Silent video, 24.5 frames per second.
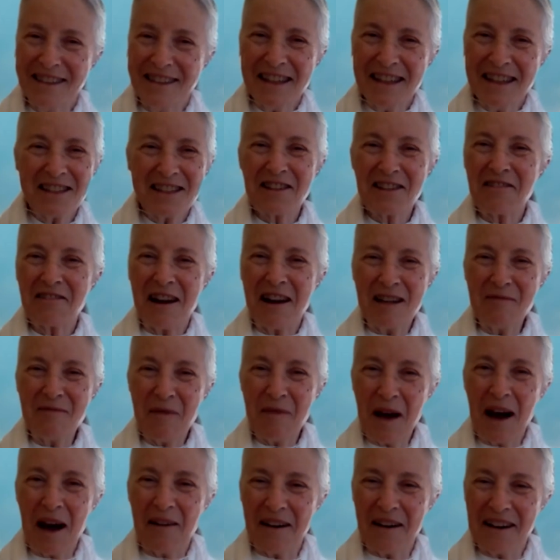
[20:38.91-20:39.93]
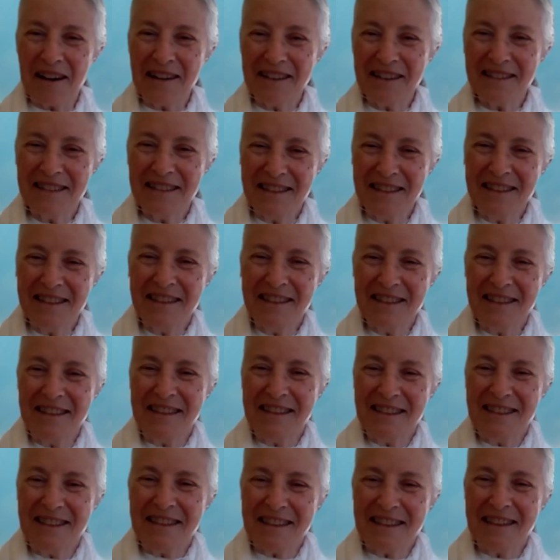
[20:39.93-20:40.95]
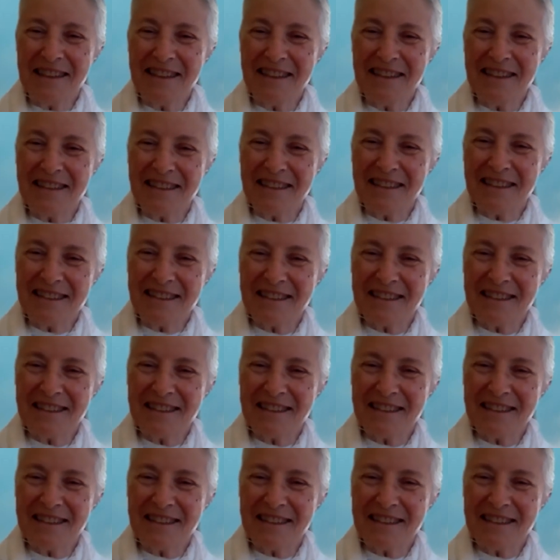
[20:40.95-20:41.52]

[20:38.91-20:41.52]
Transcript: is a great power. Yeah.